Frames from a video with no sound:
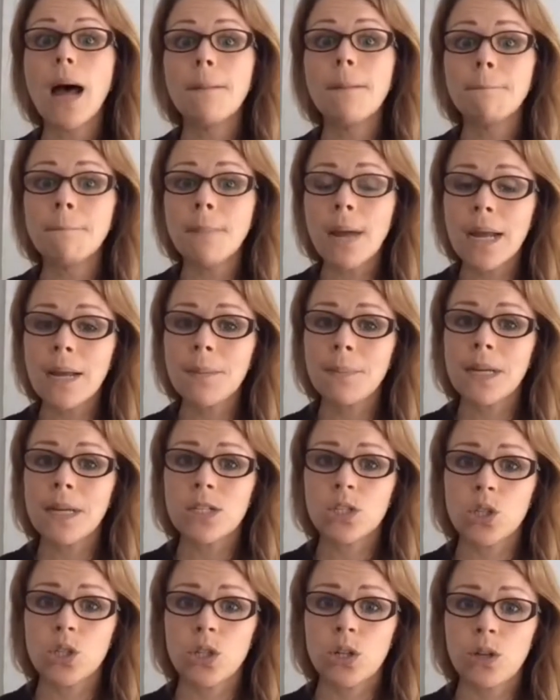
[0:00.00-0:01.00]
and maybe
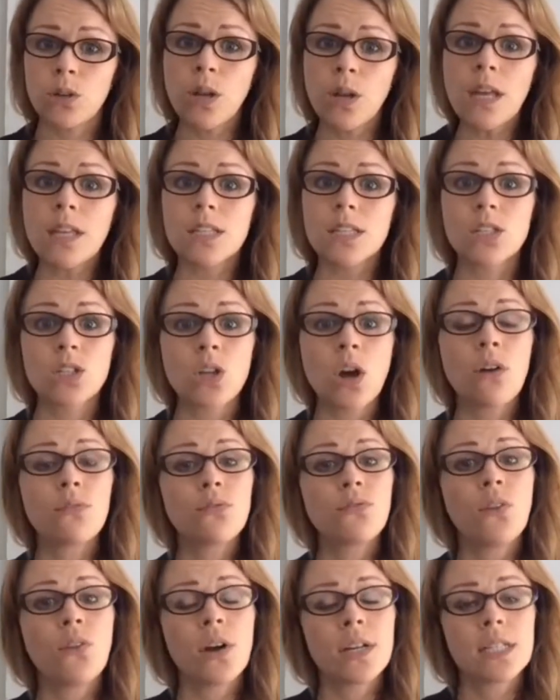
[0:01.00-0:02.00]
to start
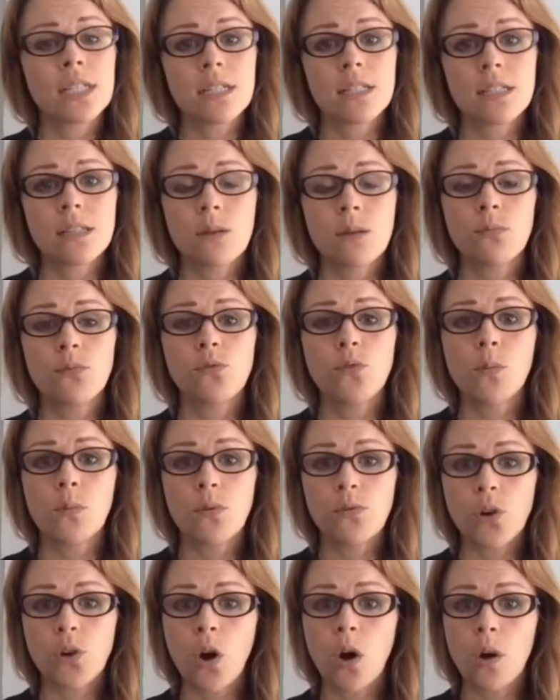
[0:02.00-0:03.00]
finding some form
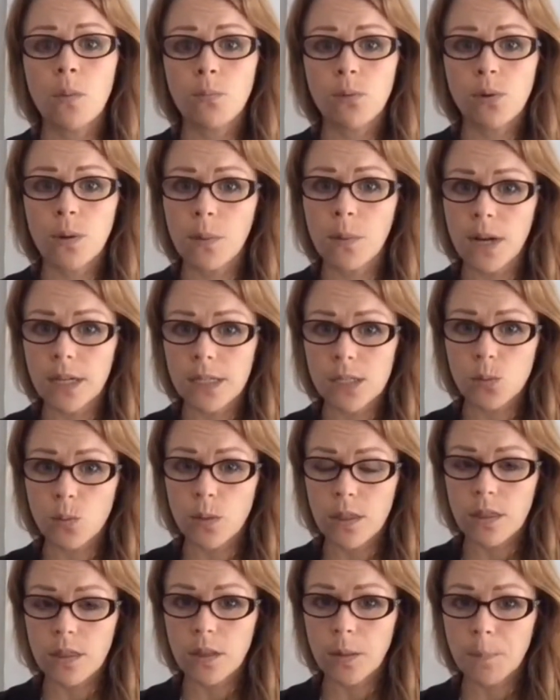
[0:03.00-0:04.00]
of compromise
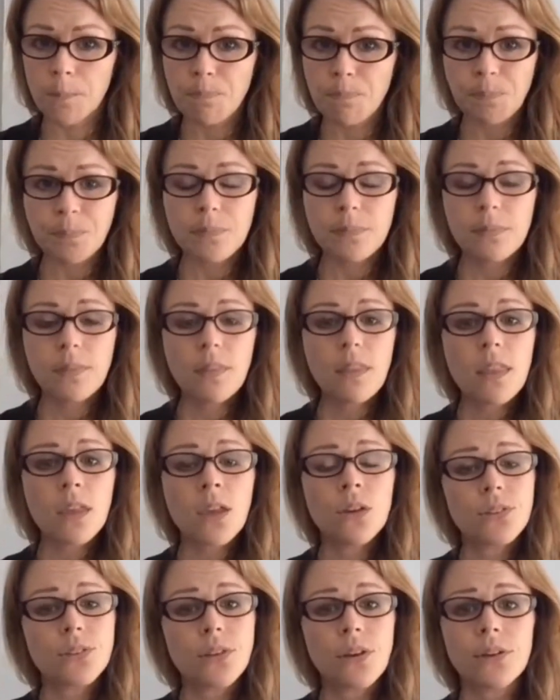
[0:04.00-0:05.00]
with them.
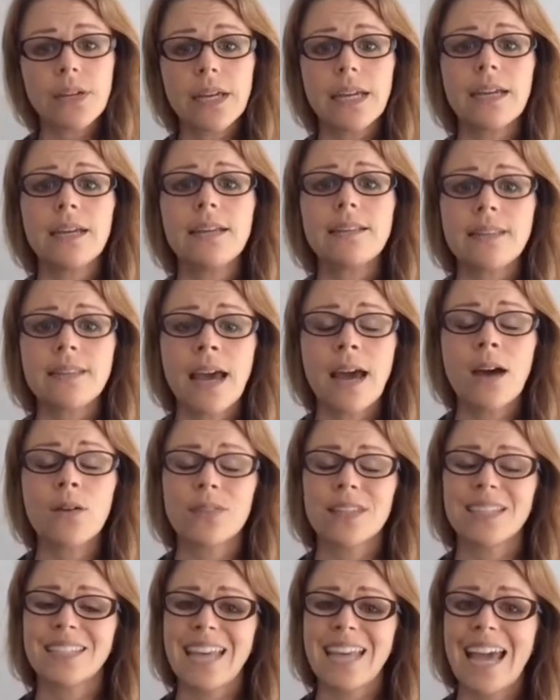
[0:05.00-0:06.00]
So here's how
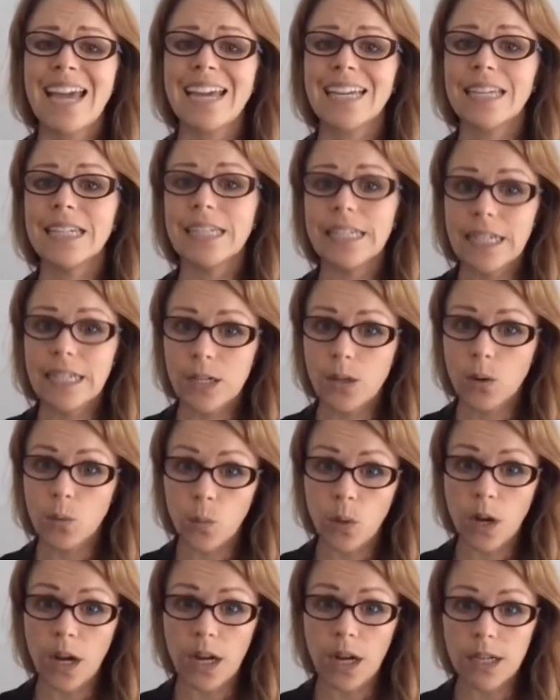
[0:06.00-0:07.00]
the technique
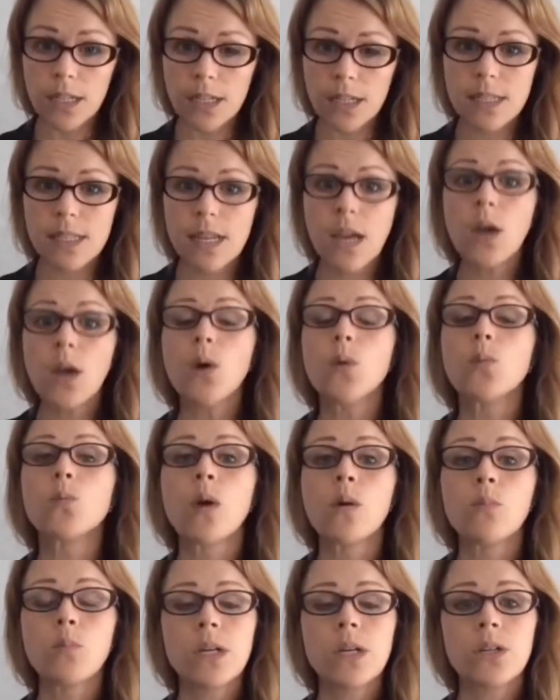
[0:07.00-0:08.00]
works
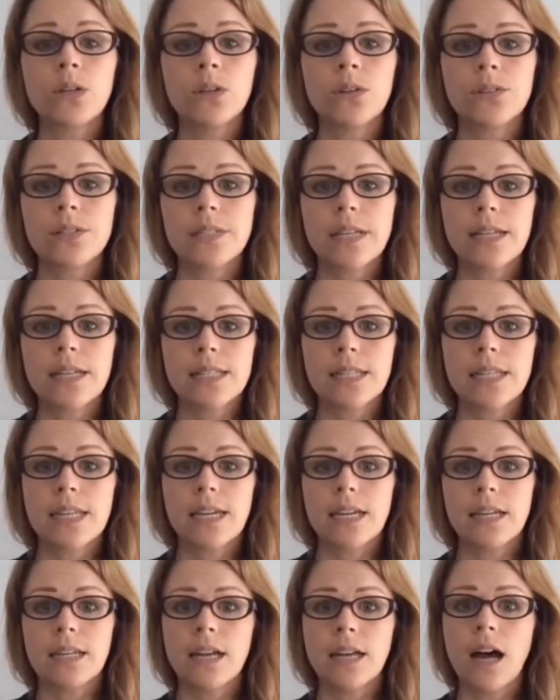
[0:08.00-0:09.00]
when we use it
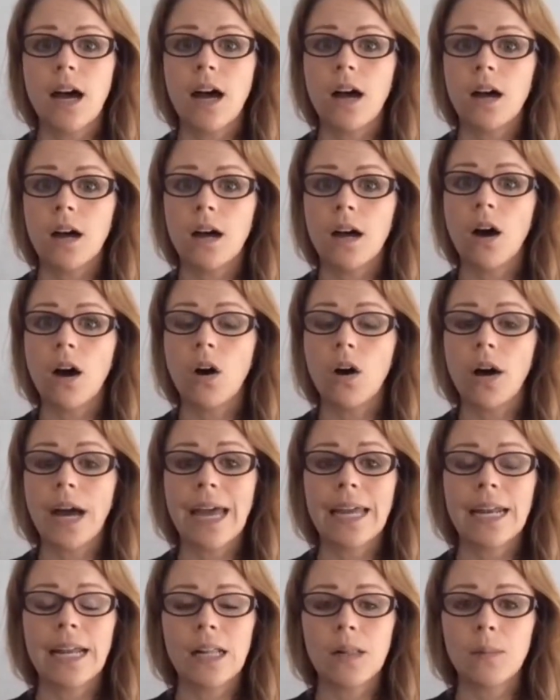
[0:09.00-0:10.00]
in uh, our
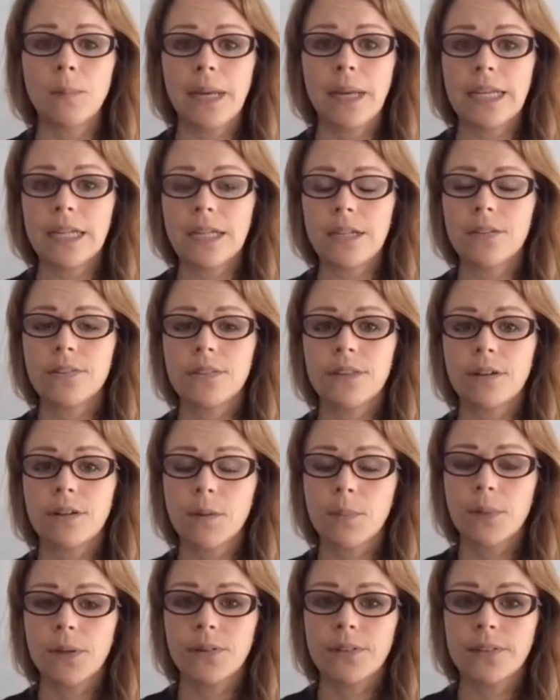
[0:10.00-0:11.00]
NLP
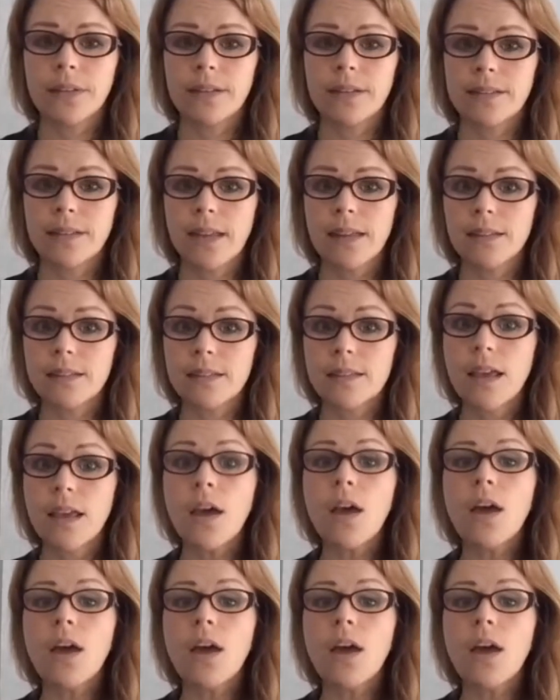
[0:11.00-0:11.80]
therapeutic sense